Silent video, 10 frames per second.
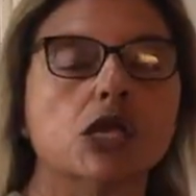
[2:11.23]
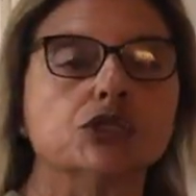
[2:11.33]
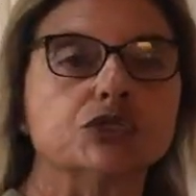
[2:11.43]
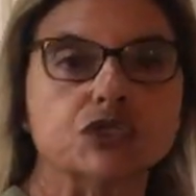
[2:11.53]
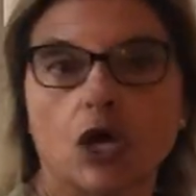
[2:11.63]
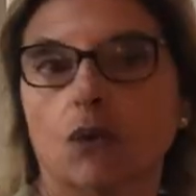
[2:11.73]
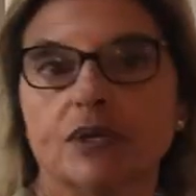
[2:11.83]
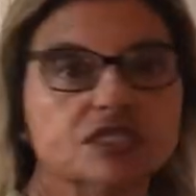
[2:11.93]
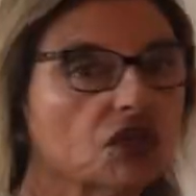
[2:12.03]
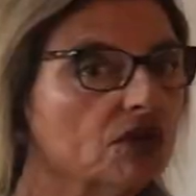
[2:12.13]
So
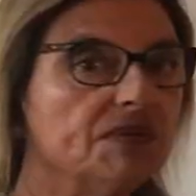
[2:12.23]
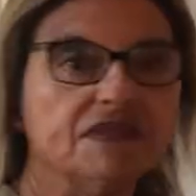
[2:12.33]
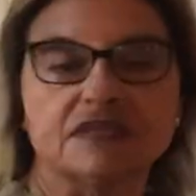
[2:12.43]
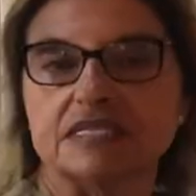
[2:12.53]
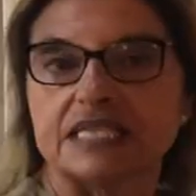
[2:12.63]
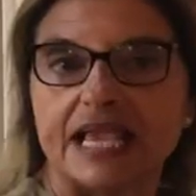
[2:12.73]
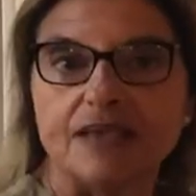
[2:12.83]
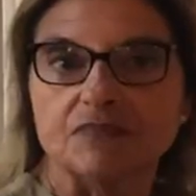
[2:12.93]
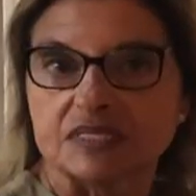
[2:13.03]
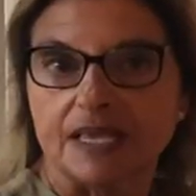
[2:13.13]
it's going to be the
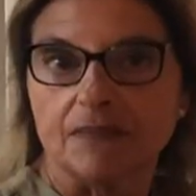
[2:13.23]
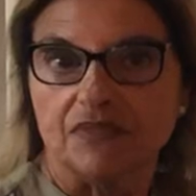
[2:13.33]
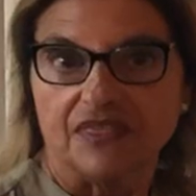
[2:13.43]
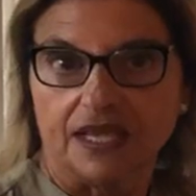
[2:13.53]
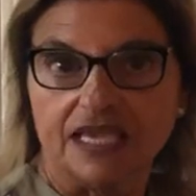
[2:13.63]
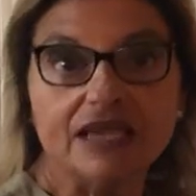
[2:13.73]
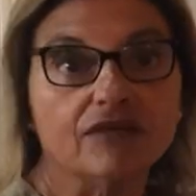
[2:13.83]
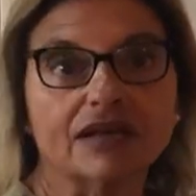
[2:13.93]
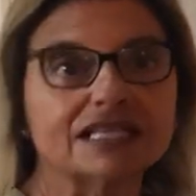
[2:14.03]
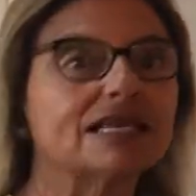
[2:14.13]
same thing
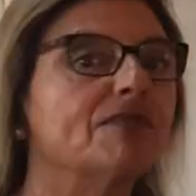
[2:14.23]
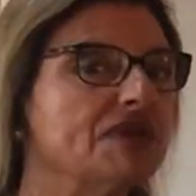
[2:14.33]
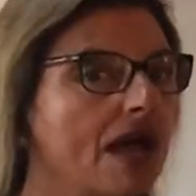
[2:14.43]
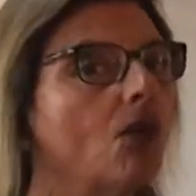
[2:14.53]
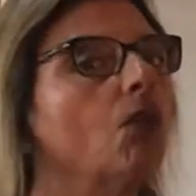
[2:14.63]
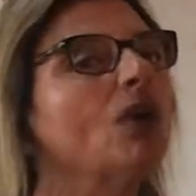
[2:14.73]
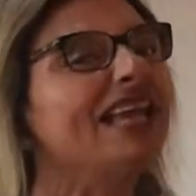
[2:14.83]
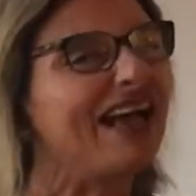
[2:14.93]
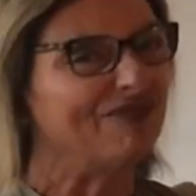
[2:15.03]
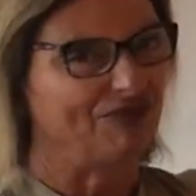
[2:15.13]
here, except now we
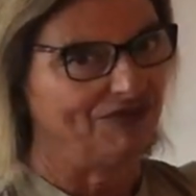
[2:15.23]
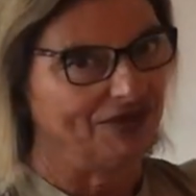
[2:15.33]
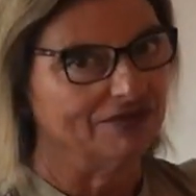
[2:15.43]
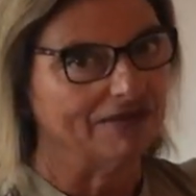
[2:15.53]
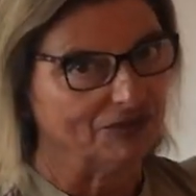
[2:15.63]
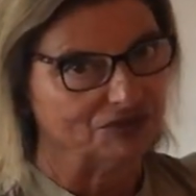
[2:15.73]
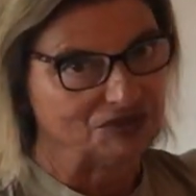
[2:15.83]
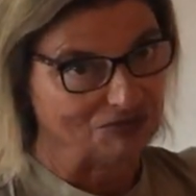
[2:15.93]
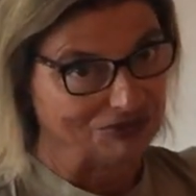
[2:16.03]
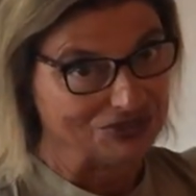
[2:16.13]
have to figure out the
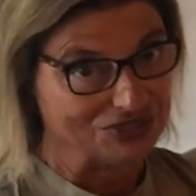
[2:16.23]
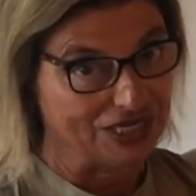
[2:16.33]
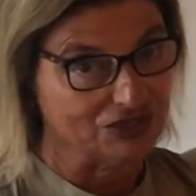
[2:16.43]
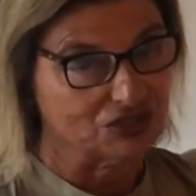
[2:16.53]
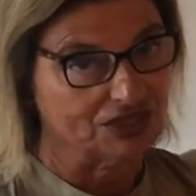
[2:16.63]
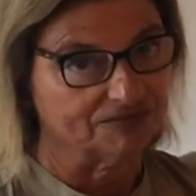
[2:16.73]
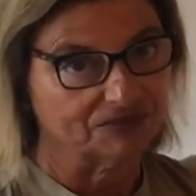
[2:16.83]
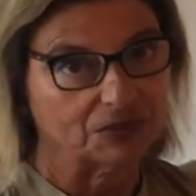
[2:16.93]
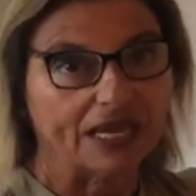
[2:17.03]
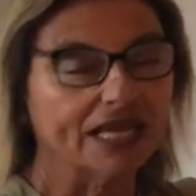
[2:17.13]
depreciation,
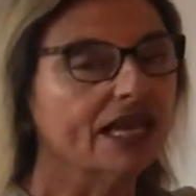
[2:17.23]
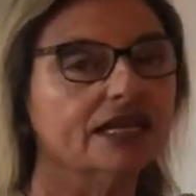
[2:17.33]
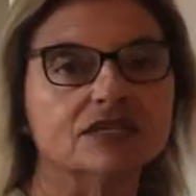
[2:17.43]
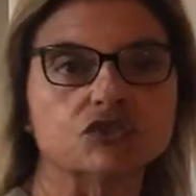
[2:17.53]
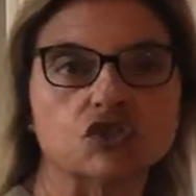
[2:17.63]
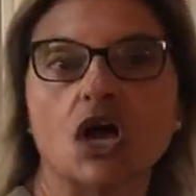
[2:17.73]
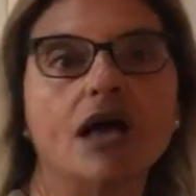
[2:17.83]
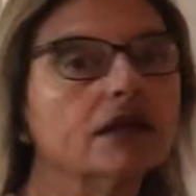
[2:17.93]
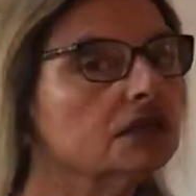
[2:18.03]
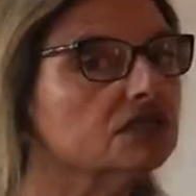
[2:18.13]
okay? And it's
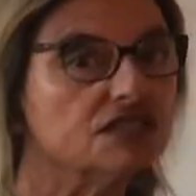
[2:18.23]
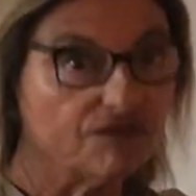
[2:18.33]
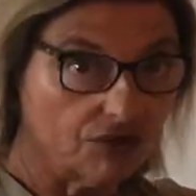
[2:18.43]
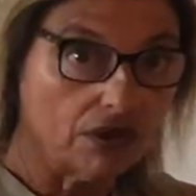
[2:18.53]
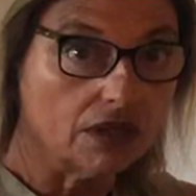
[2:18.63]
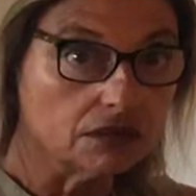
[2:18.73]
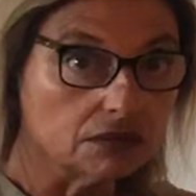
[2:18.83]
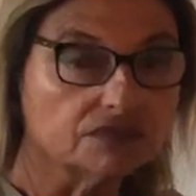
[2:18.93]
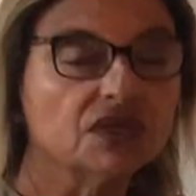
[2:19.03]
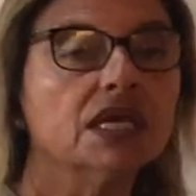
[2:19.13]
not
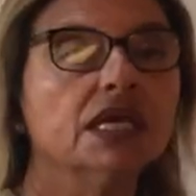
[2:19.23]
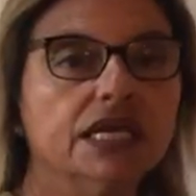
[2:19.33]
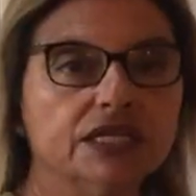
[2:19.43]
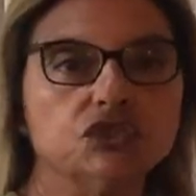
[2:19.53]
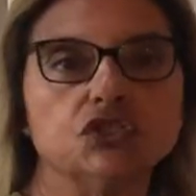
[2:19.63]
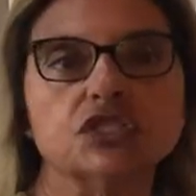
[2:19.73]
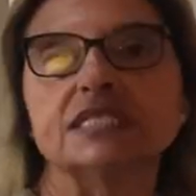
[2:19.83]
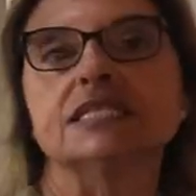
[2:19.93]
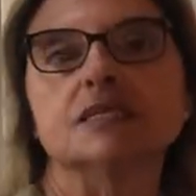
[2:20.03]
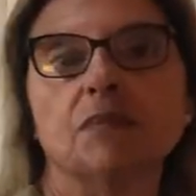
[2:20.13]
difficult. It's
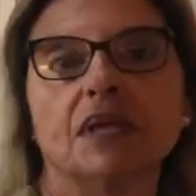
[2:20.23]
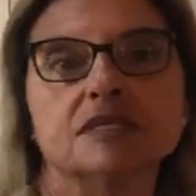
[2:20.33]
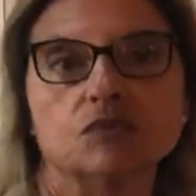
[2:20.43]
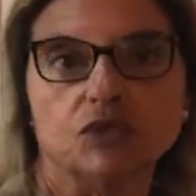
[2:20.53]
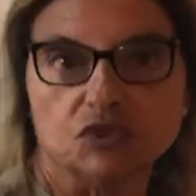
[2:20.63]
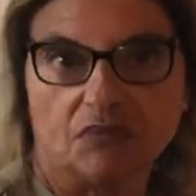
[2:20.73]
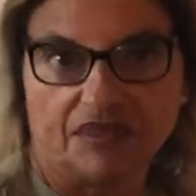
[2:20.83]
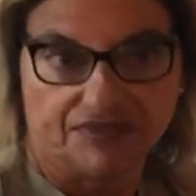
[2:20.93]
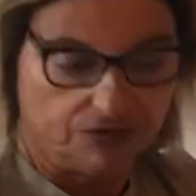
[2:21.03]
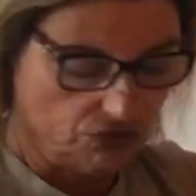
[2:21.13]
just, it depends which
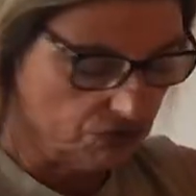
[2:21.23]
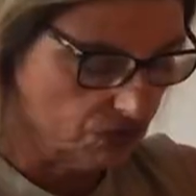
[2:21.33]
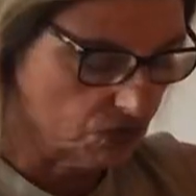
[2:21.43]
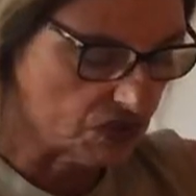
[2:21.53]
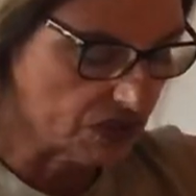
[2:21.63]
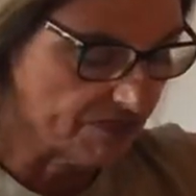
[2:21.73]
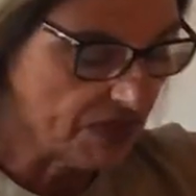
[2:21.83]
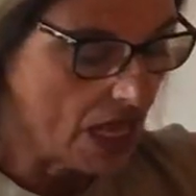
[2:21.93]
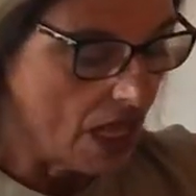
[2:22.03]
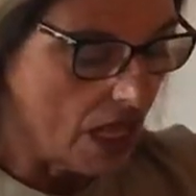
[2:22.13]
method you use.
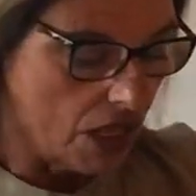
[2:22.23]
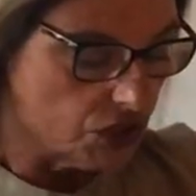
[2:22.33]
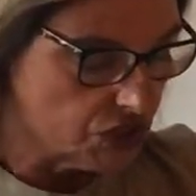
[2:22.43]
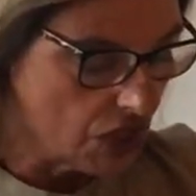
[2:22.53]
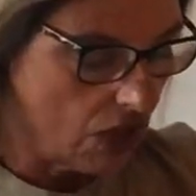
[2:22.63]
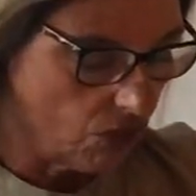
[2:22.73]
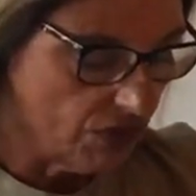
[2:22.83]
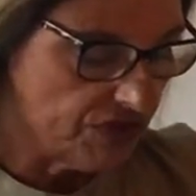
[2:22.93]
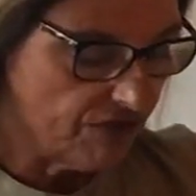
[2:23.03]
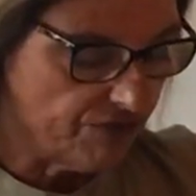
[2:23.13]
So
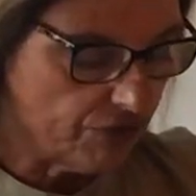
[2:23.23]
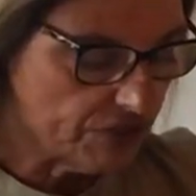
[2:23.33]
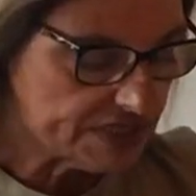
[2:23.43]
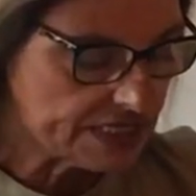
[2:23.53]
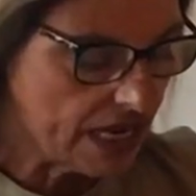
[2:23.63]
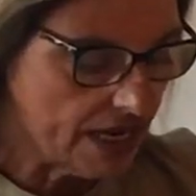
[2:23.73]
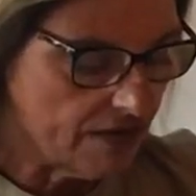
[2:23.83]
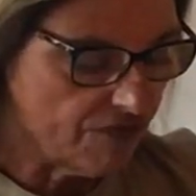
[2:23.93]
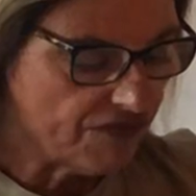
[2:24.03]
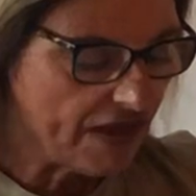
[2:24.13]
the first kind
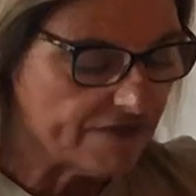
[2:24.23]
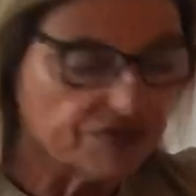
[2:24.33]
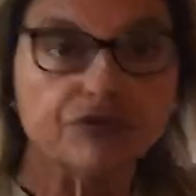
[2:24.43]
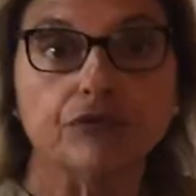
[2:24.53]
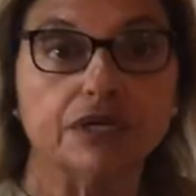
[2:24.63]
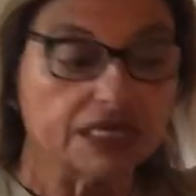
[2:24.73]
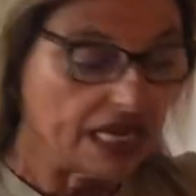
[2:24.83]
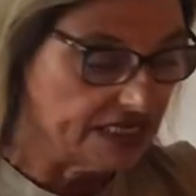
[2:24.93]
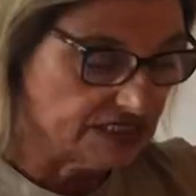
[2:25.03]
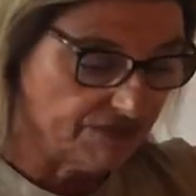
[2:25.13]
of
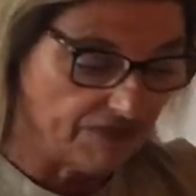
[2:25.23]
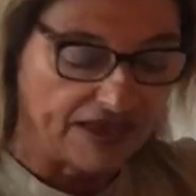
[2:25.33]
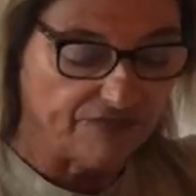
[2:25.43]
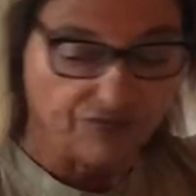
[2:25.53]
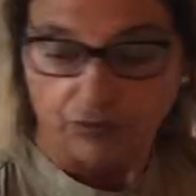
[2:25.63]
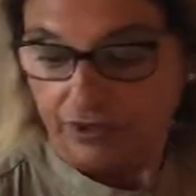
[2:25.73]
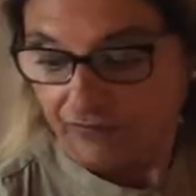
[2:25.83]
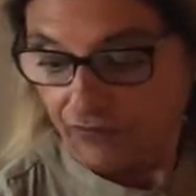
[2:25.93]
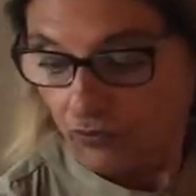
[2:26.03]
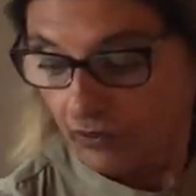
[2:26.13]
539 to
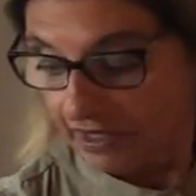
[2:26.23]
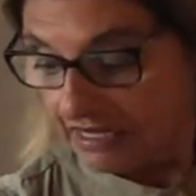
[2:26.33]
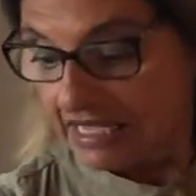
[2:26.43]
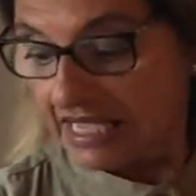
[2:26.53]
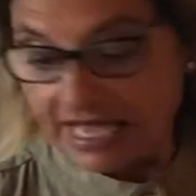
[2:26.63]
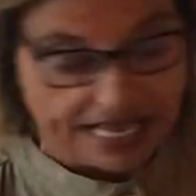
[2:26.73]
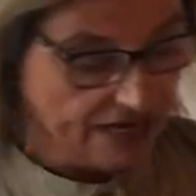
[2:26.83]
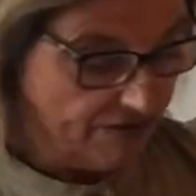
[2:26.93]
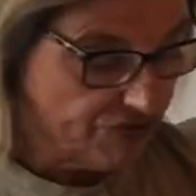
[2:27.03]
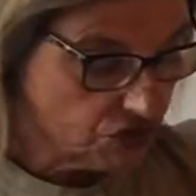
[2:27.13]
544,
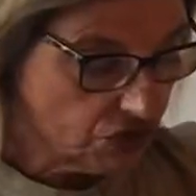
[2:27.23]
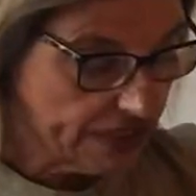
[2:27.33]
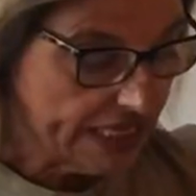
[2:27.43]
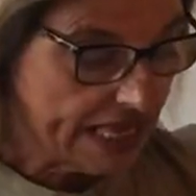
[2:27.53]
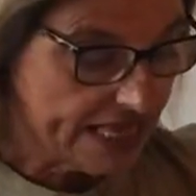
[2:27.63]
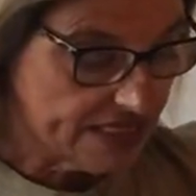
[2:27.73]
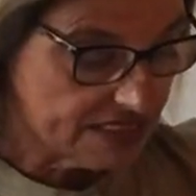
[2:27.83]
and if you're looking at your